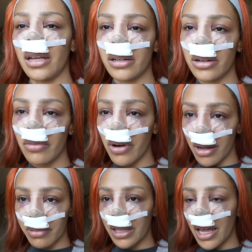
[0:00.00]
I don't know what
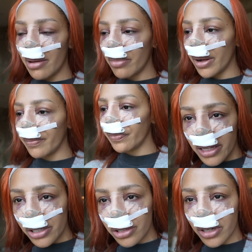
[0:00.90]
happened there, but I
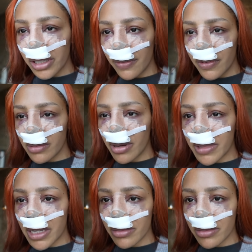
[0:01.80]
just thought I'd give you some updates.